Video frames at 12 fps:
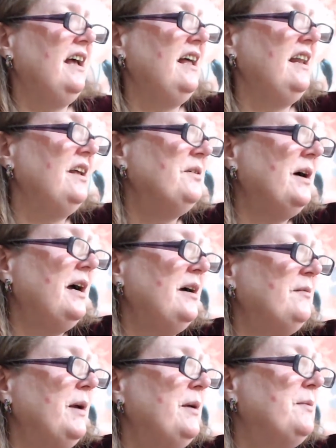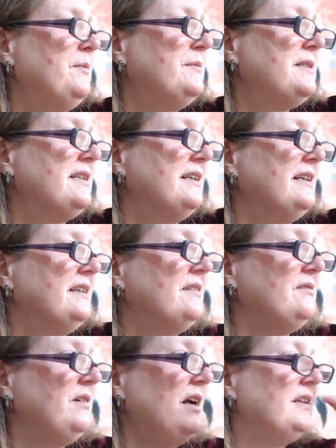Hello, MC.
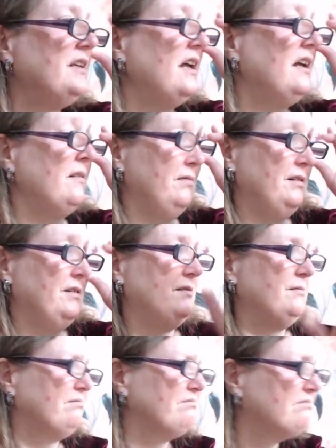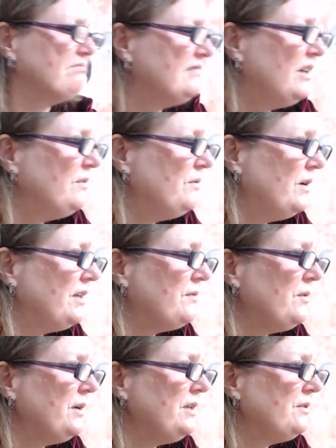Right, yeah.
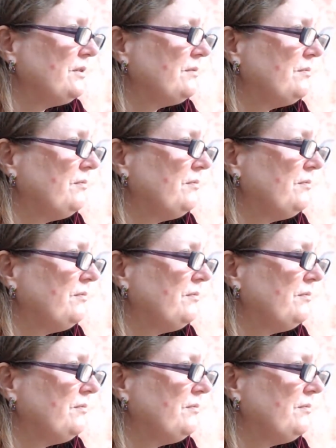What you...